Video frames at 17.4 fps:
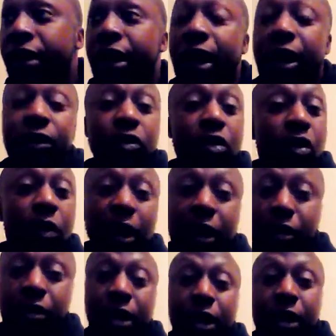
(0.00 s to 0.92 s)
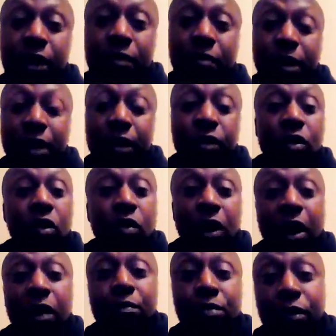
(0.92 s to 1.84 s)
and go out like a man. Go
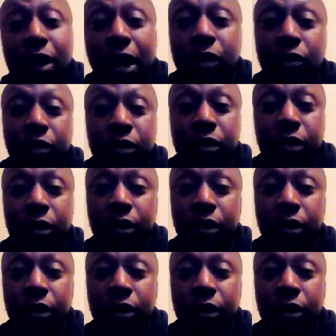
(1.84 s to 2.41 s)
out proud.